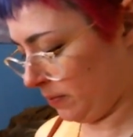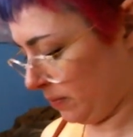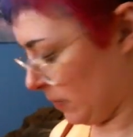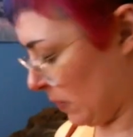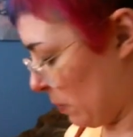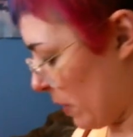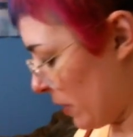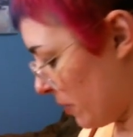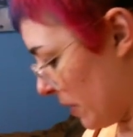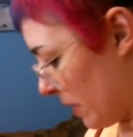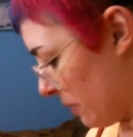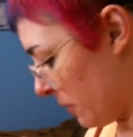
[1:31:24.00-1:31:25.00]
Part of why I
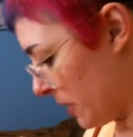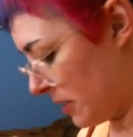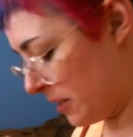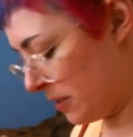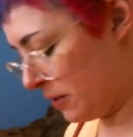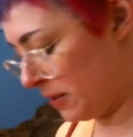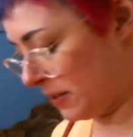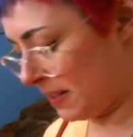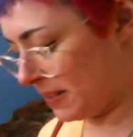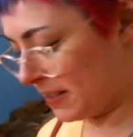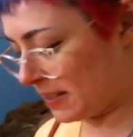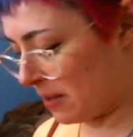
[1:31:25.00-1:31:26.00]
wanted to do this is because
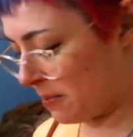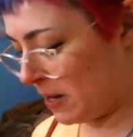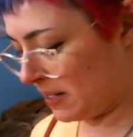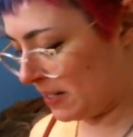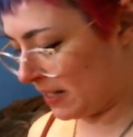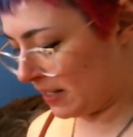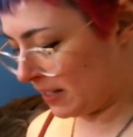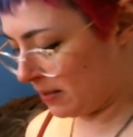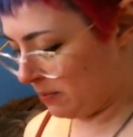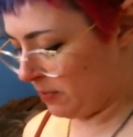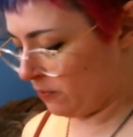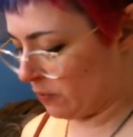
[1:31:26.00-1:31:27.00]
that painting
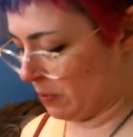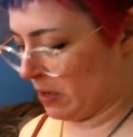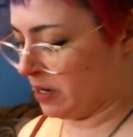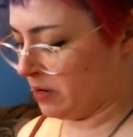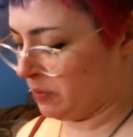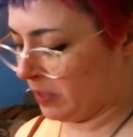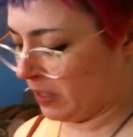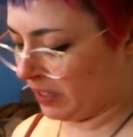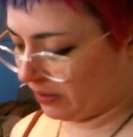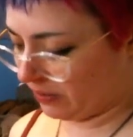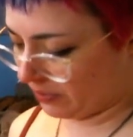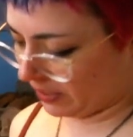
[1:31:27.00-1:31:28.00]
reminded me of
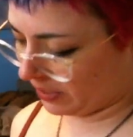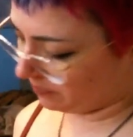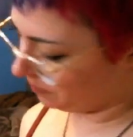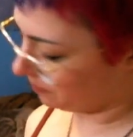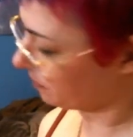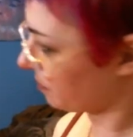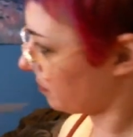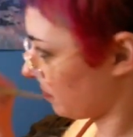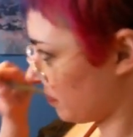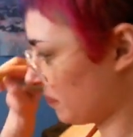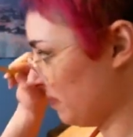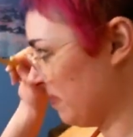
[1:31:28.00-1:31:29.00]
like
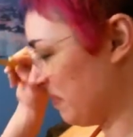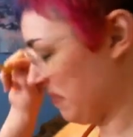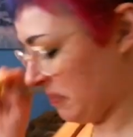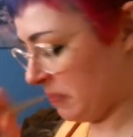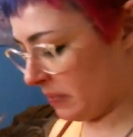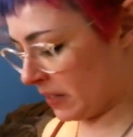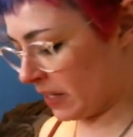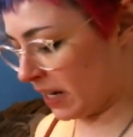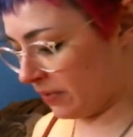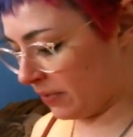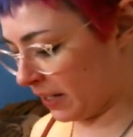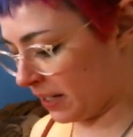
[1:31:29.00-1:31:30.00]
kind of
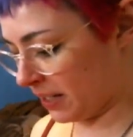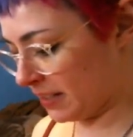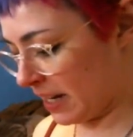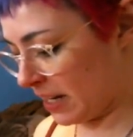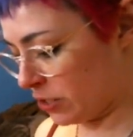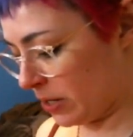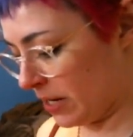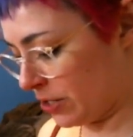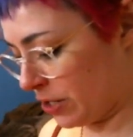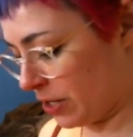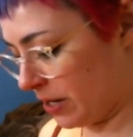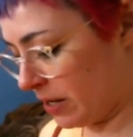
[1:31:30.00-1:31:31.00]
like an exaggeration
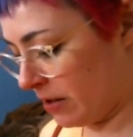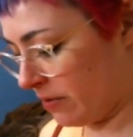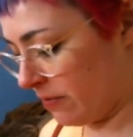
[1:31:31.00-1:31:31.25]
of